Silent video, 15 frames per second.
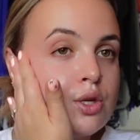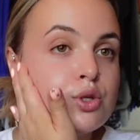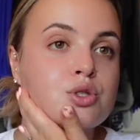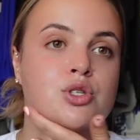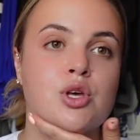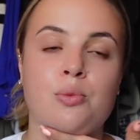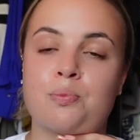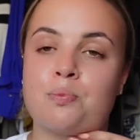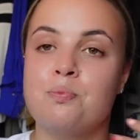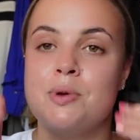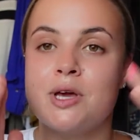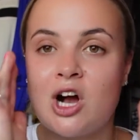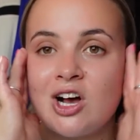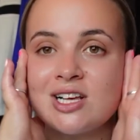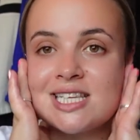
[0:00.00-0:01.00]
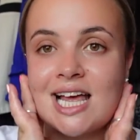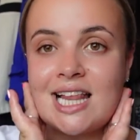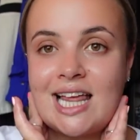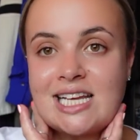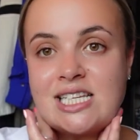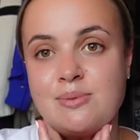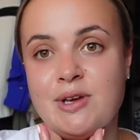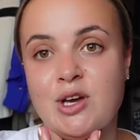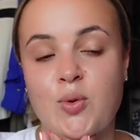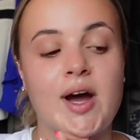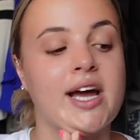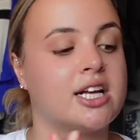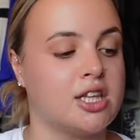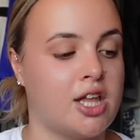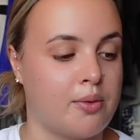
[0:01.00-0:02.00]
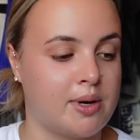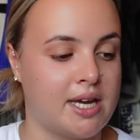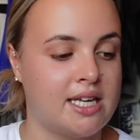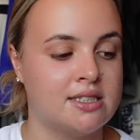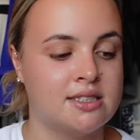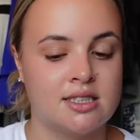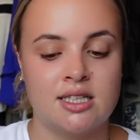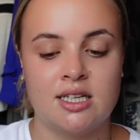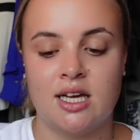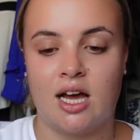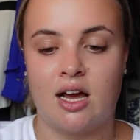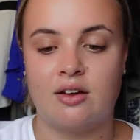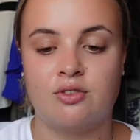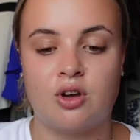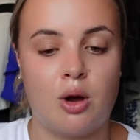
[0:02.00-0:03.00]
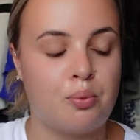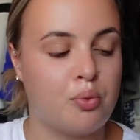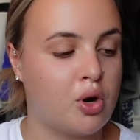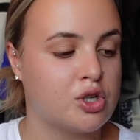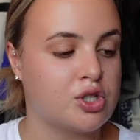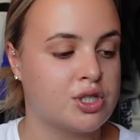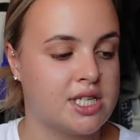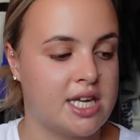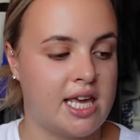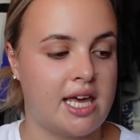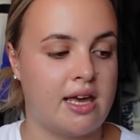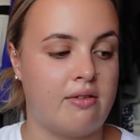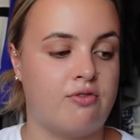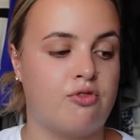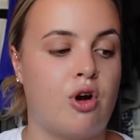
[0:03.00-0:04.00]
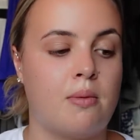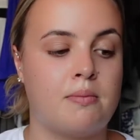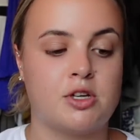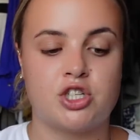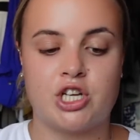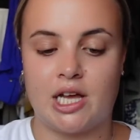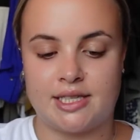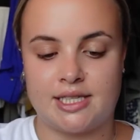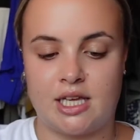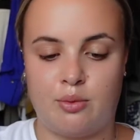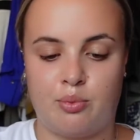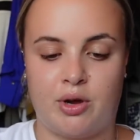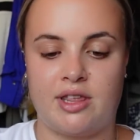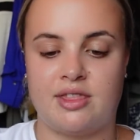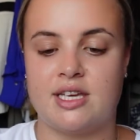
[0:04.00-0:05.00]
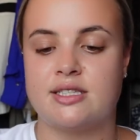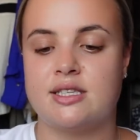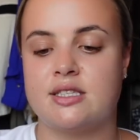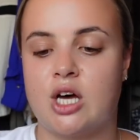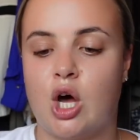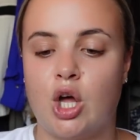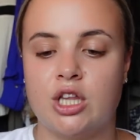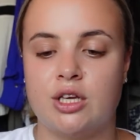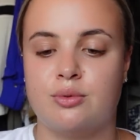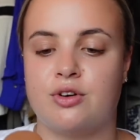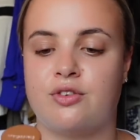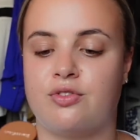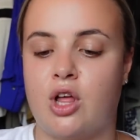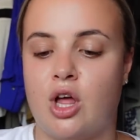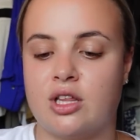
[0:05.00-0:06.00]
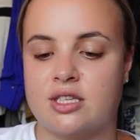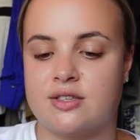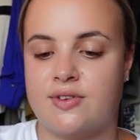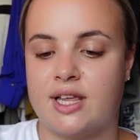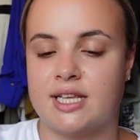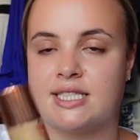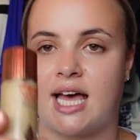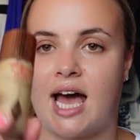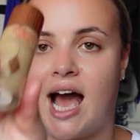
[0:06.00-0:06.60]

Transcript: So because I like to be quite glowy, I've got a product here from Charlotte Tilbury. This is a Hollywood Flawless Filter.